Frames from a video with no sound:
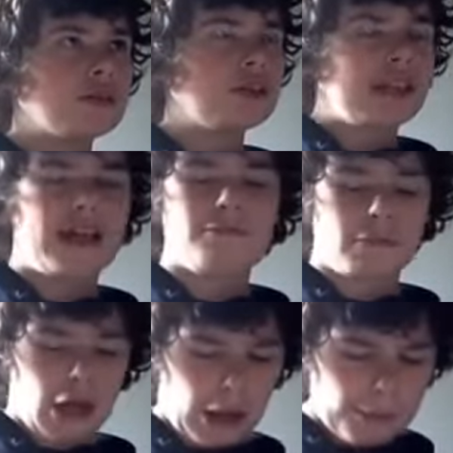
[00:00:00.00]
Yeah,
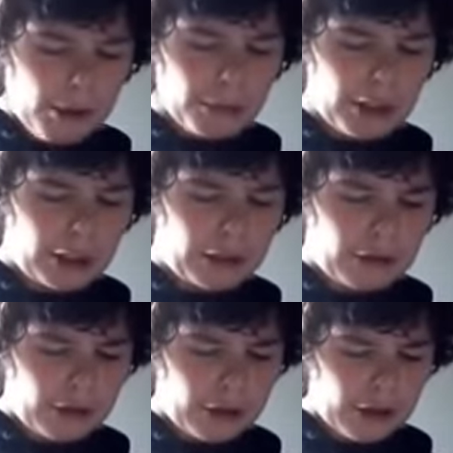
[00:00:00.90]
I'll probably,
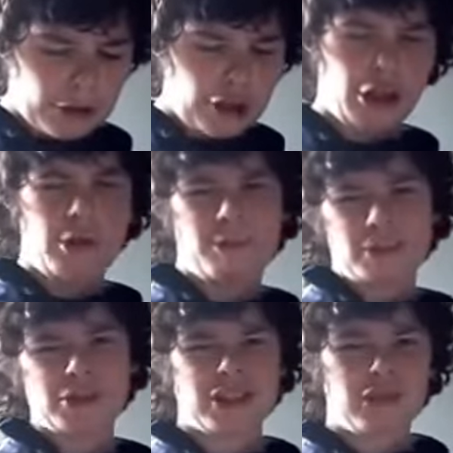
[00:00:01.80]
you know,
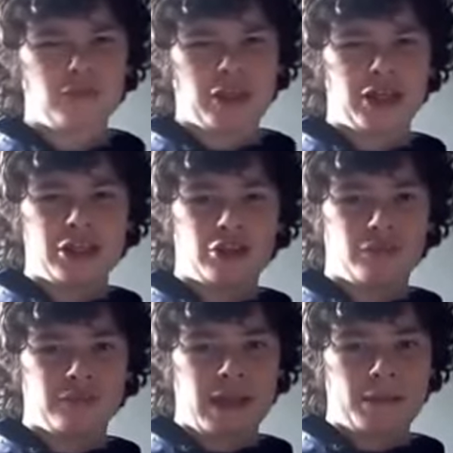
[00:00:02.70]
because I really
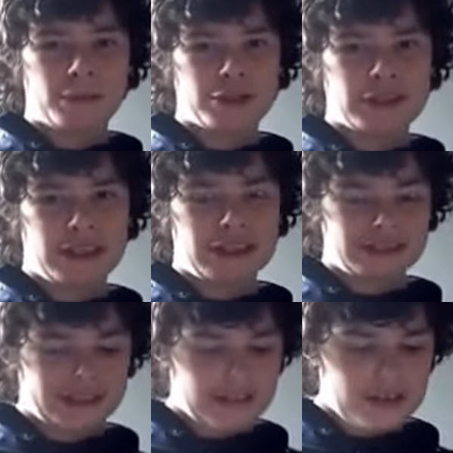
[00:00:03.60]
love
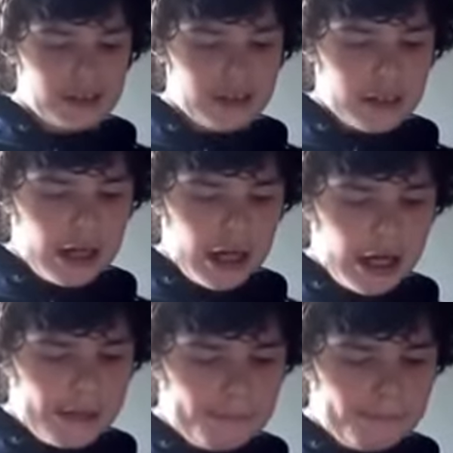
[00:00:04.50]
Nemesis.
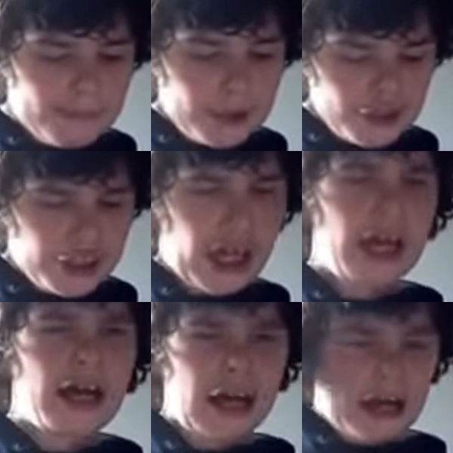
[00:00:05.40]
So
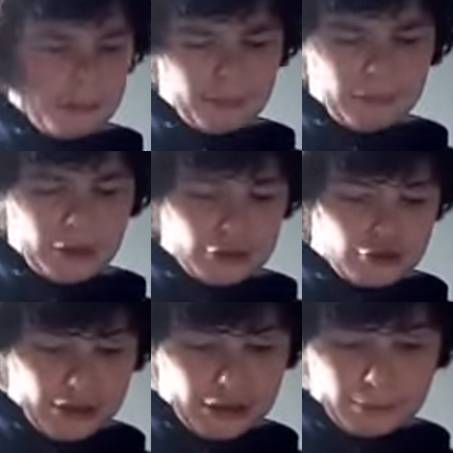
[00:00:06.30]
yeah, I prefer
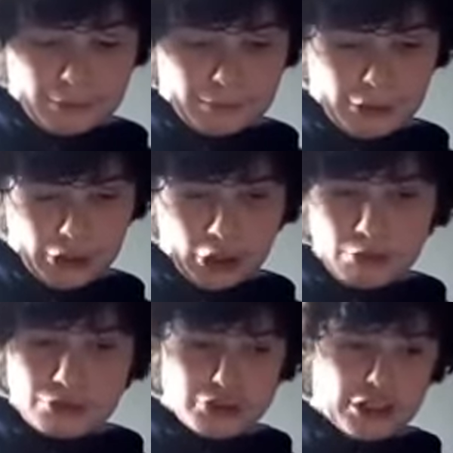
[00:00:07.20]
track above the
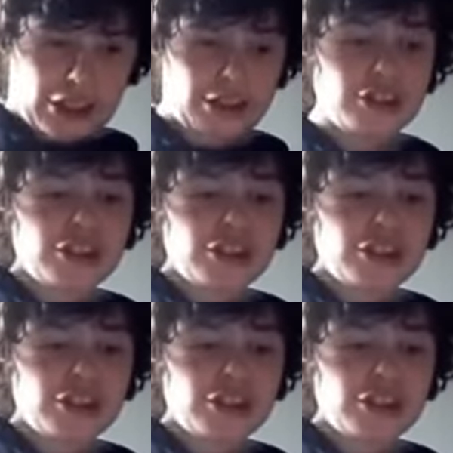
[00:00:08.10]
coaster.